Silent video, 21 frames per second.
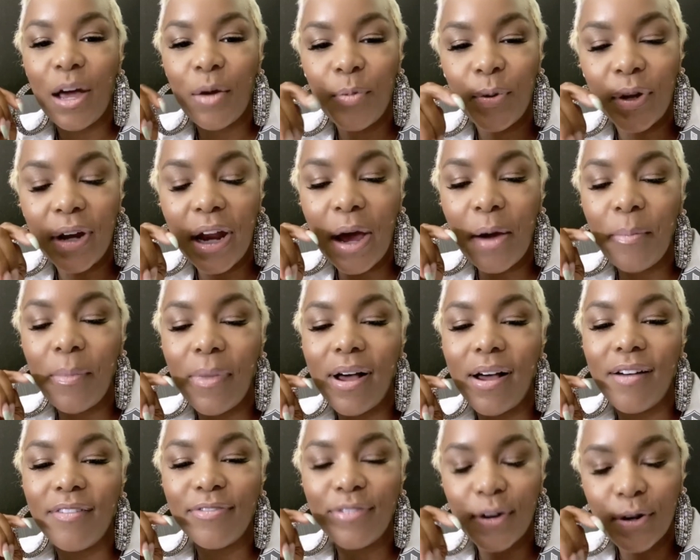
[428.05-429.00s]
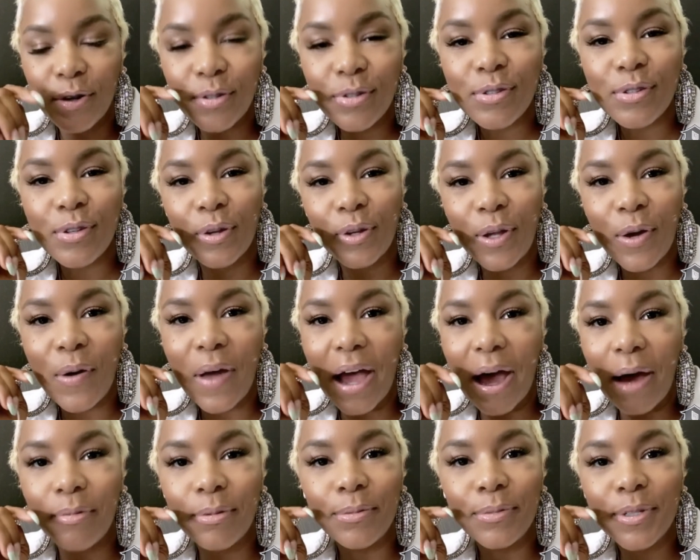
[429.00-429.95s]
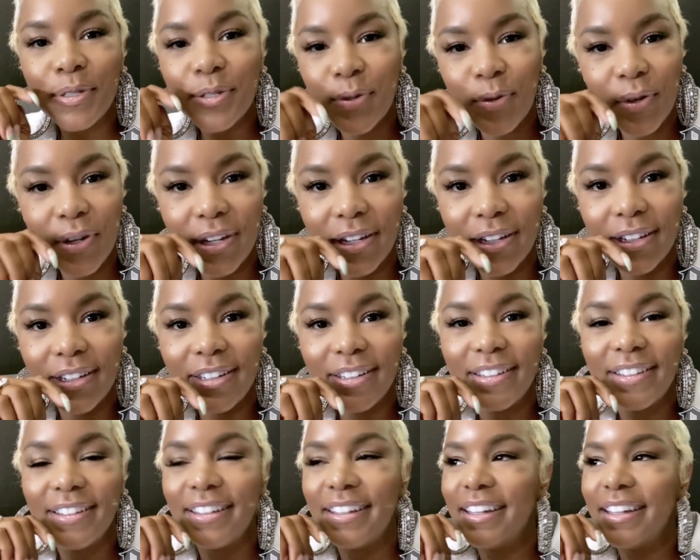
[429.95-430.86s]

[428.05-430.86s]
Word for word: I put out my first solo album, LeToya.